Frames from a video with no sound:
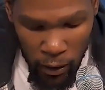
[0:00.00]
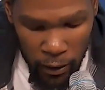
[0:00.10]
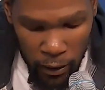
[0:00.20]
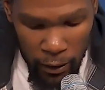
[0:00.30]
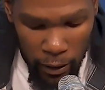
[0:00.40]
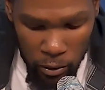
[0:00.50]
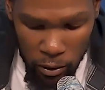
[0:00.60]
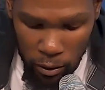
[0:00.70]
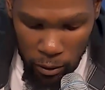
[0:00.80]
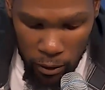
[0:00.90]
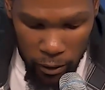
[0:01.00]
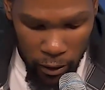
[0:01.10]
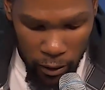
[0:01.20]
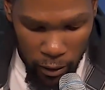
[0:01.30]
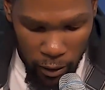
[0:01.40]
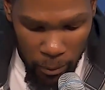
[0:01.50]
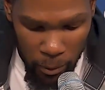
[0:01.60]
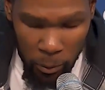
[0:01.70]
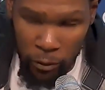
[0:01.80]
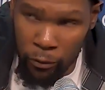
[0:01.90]
Yeah, it was cool to see, but we
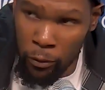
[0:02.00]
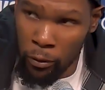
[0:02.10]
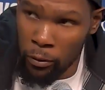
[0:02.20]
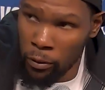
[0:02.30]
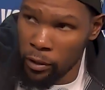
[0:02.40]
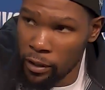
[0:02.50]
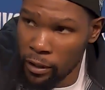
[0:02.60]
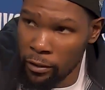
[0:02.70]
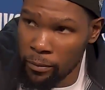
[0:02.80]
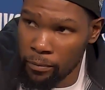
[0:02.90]
won 4 quarters of it.